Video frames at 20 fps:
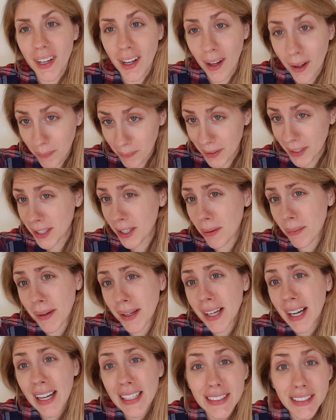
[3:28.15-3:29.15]
like, oh
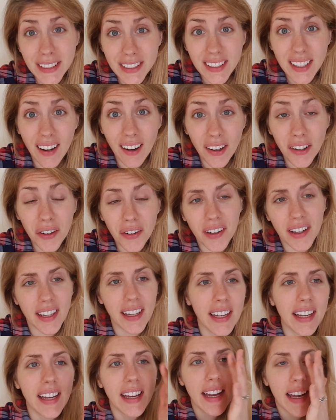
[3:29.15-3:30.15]
my god, she's hungry.